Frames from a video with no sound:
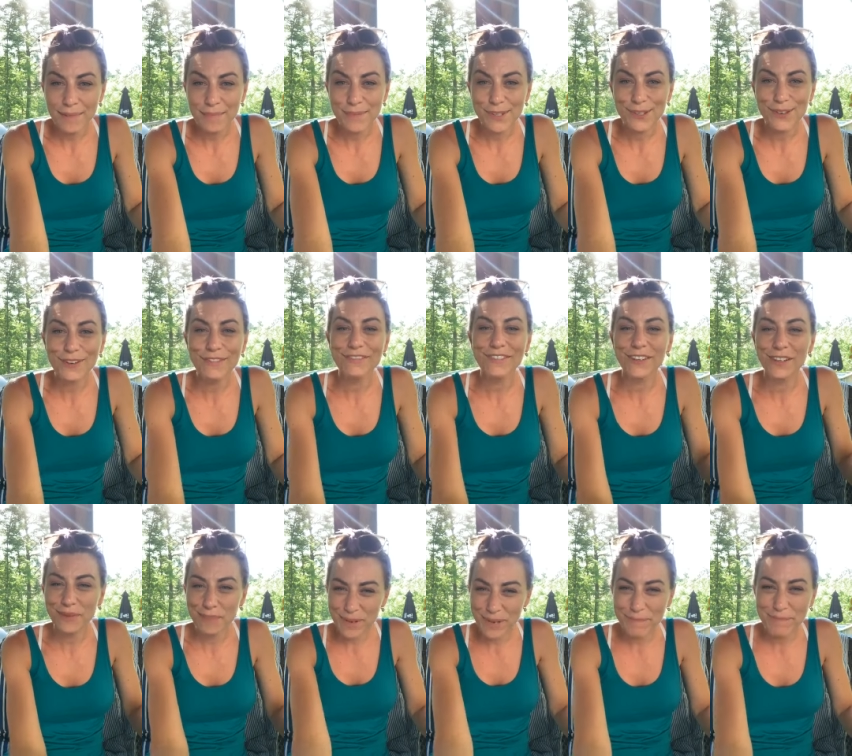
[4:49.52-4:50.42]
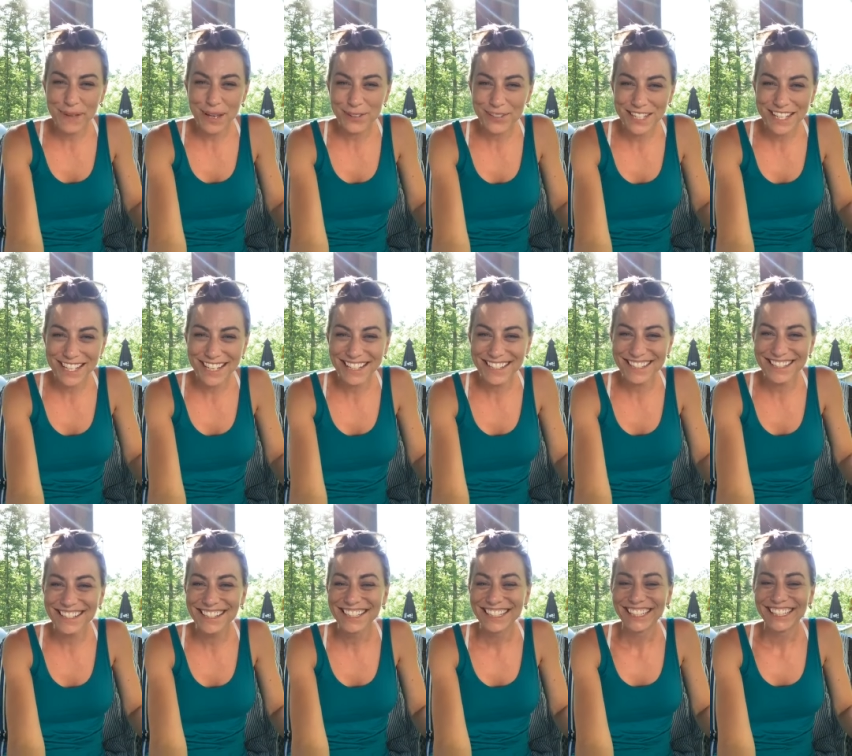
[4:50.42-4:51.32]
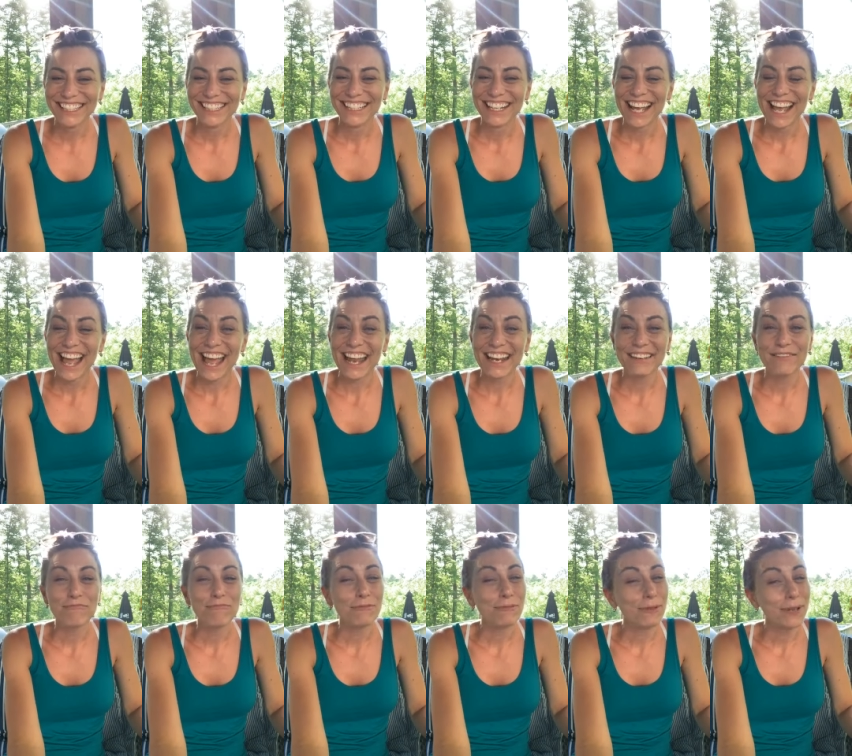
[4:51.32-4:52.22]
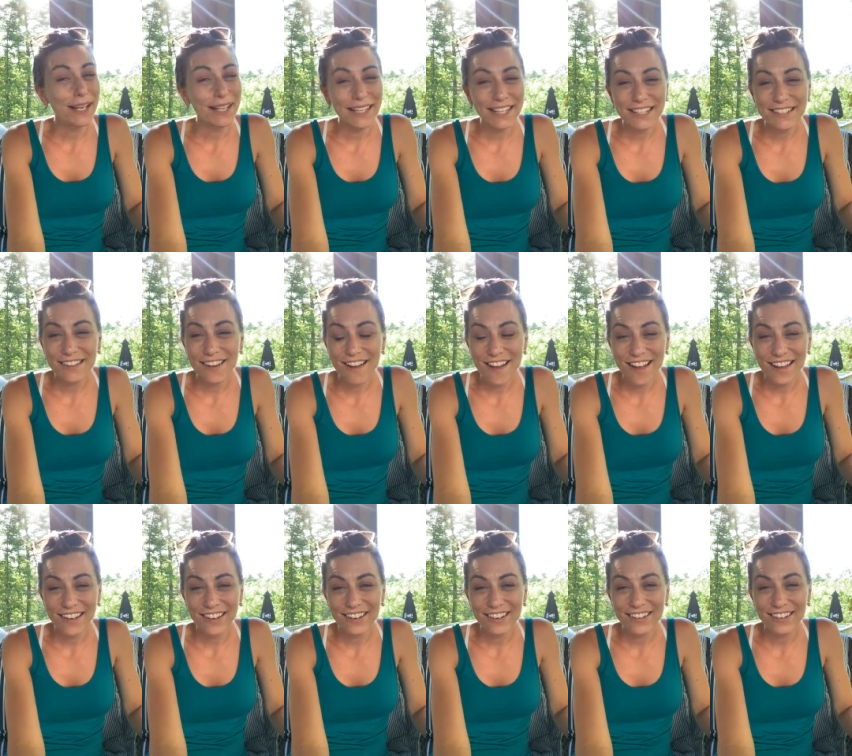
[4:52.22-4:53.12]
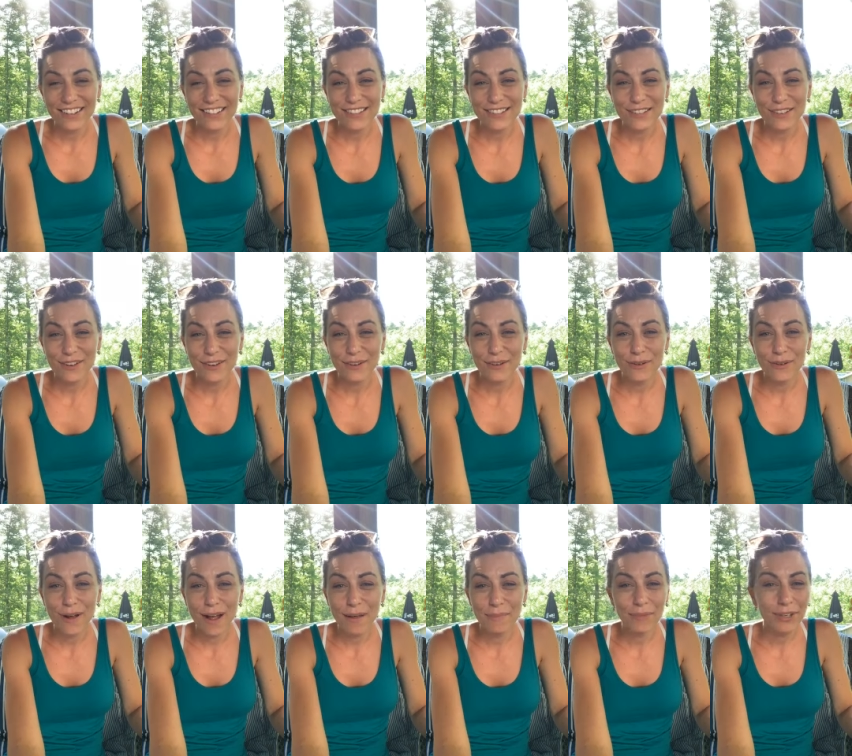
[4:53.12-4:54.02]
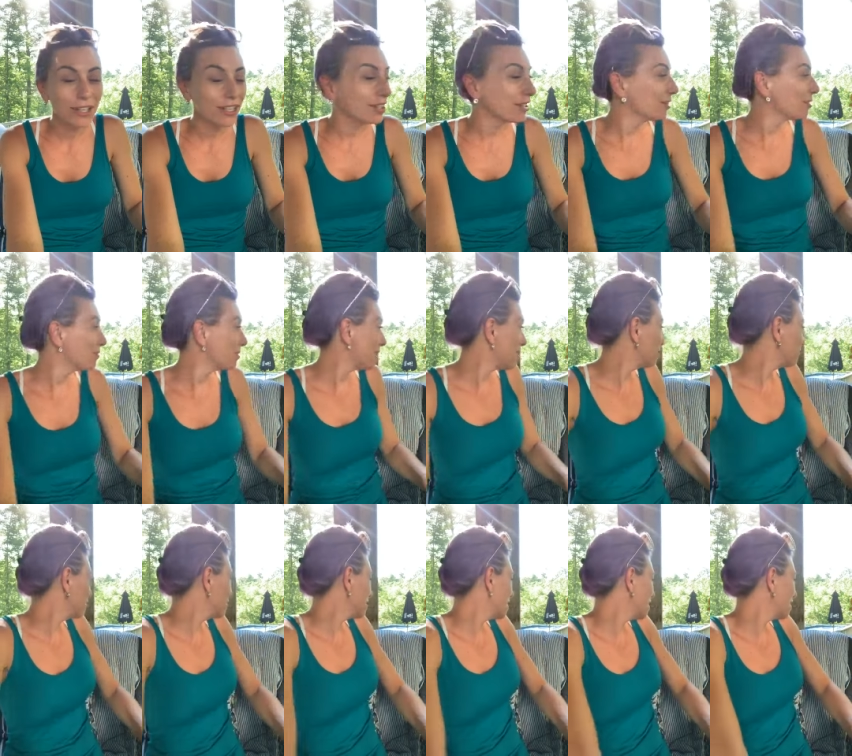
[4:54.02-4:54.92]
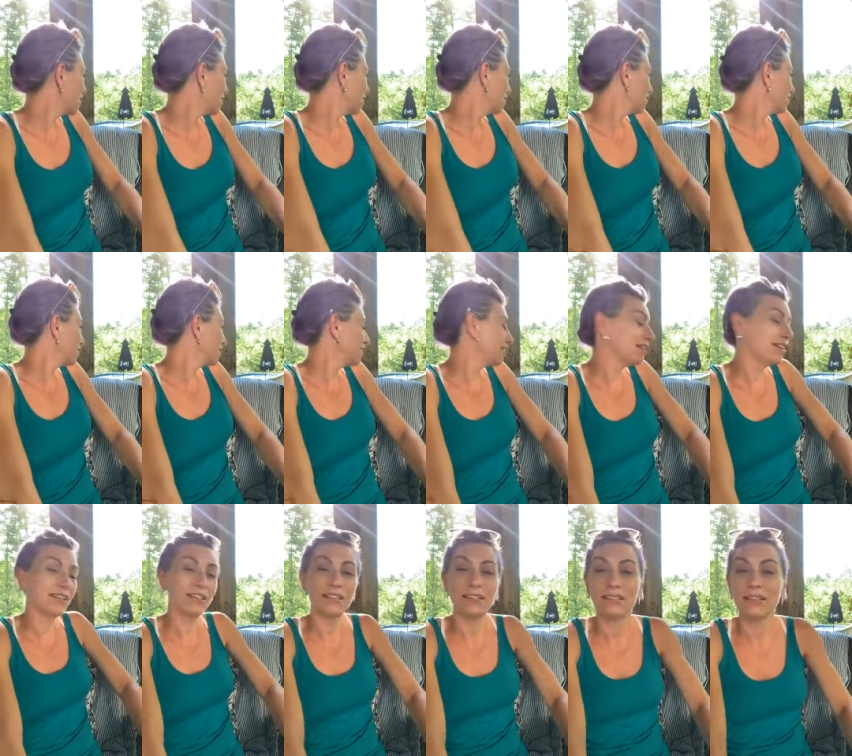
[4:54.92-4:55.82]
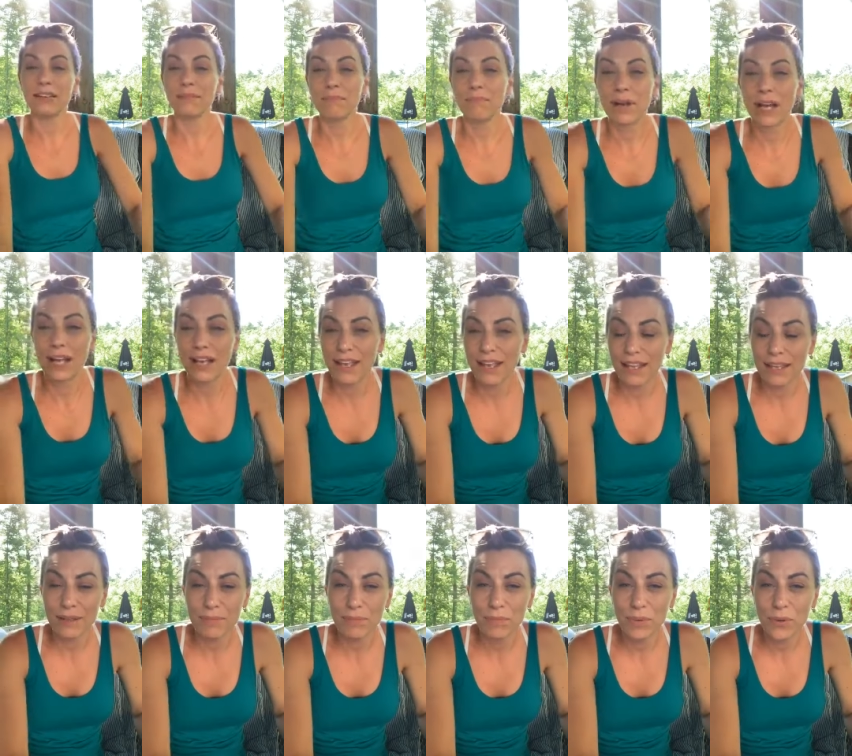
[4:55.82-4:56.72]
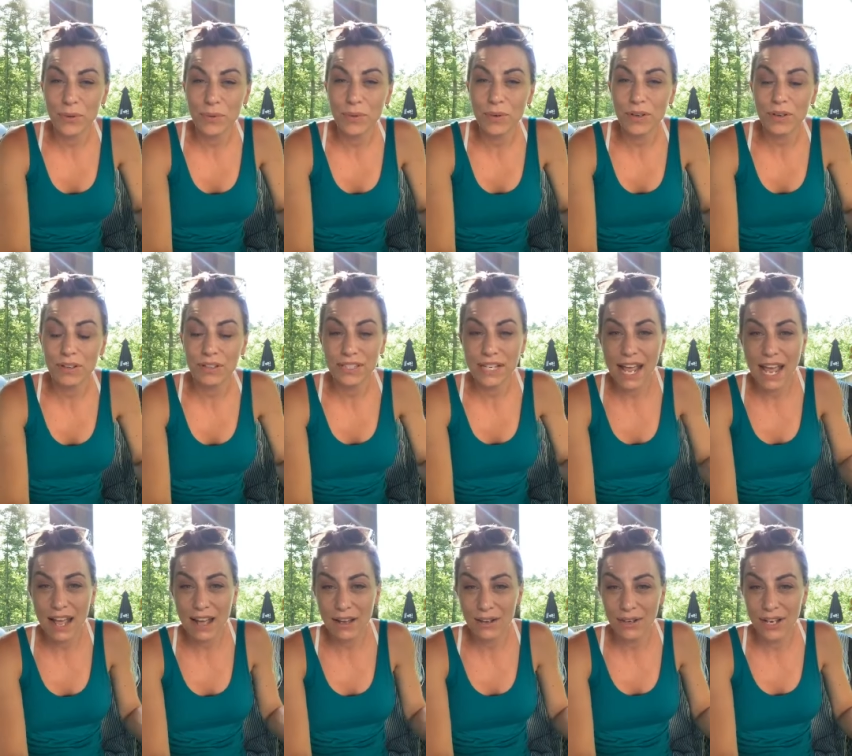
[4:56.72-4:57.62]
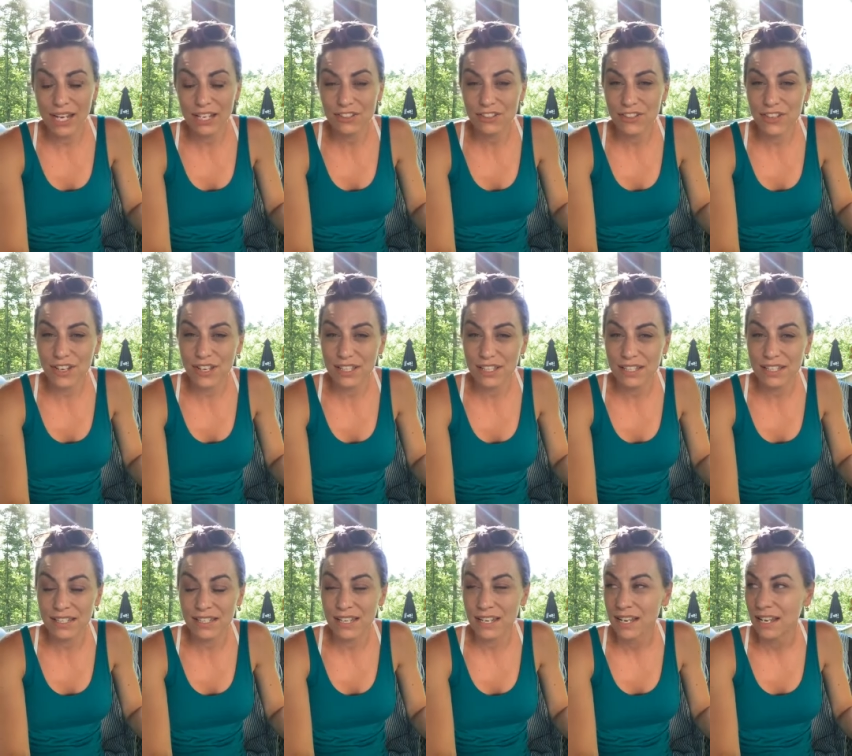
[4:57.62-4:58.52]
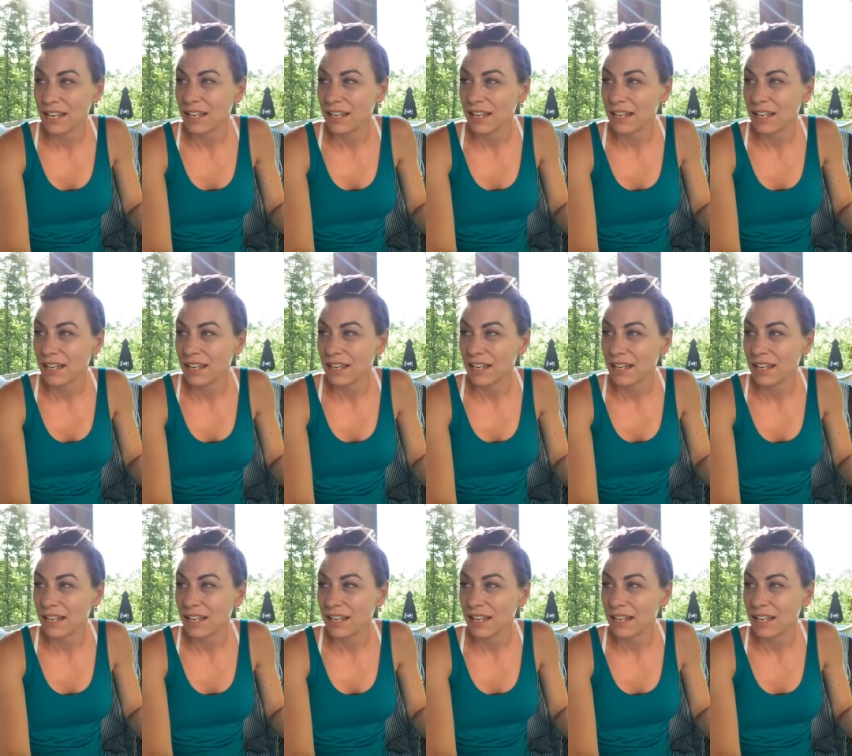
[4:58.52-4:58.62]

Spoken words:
So I feel a bit melted and really tired, so I'm gonna go out there in my pool now and just